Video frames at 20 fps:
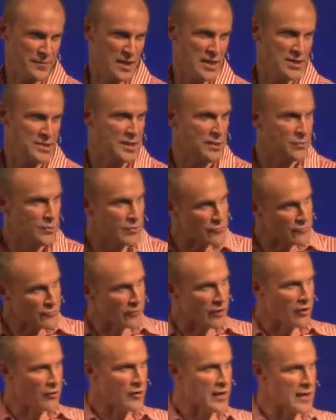So we
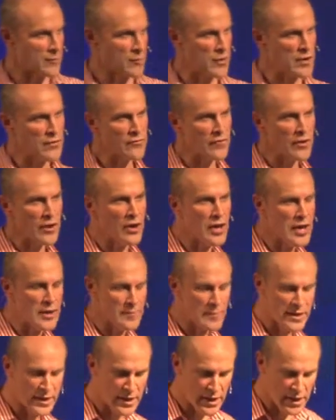follow him. We follow him
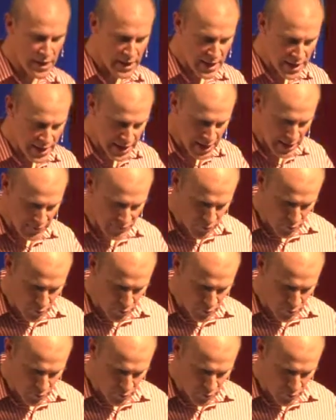in every